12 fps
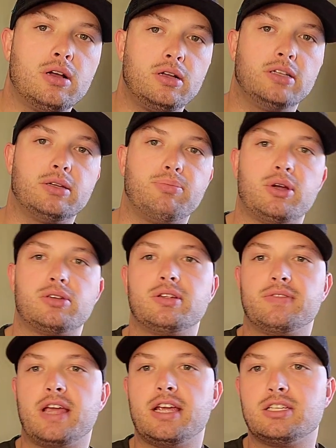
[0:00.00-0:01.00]
click the post
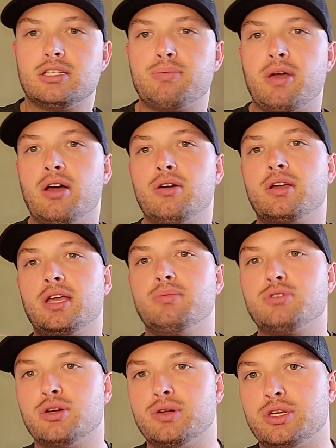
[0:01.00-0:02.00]
notifications bell,
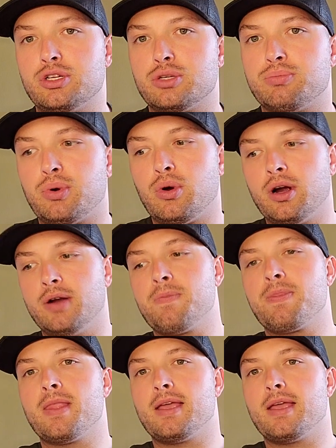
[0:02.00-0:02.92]
keep showing your support.